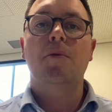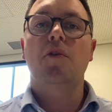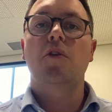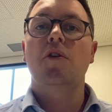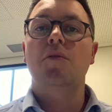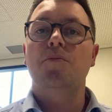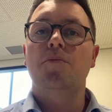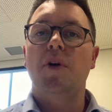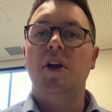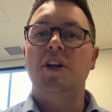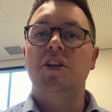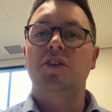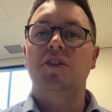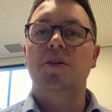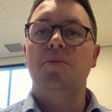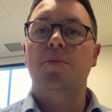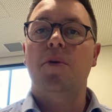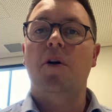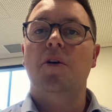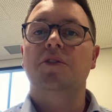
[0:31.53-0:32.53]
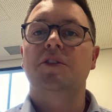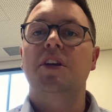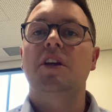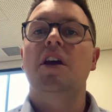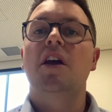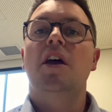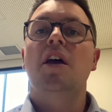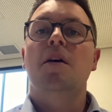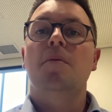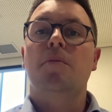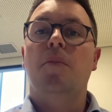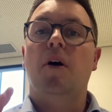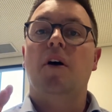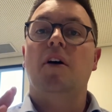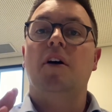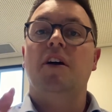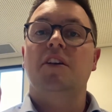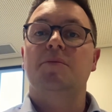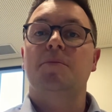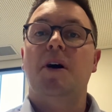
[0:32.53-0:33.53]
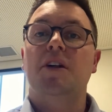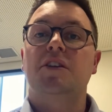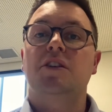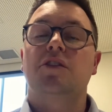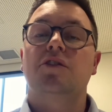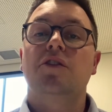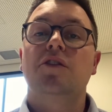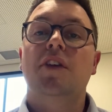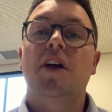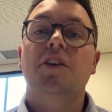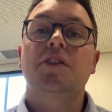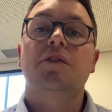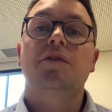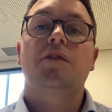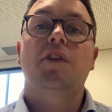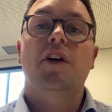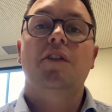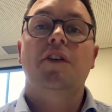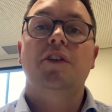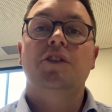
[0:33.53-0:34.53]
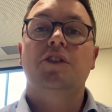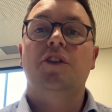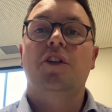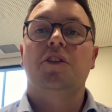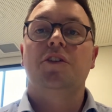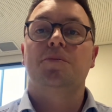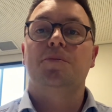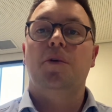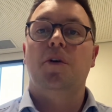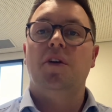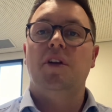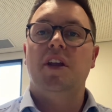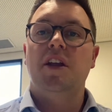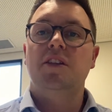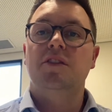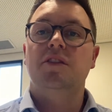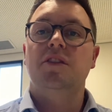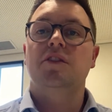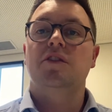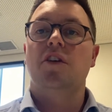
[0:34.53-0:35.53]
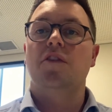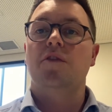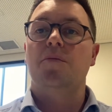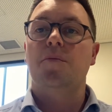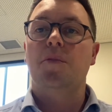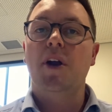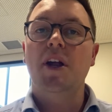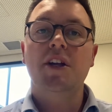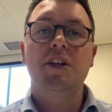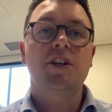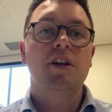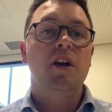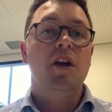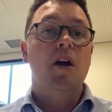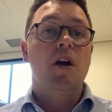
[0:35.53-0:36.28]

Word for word: who breached the policy by as much as $2,500 per an instance of a breach.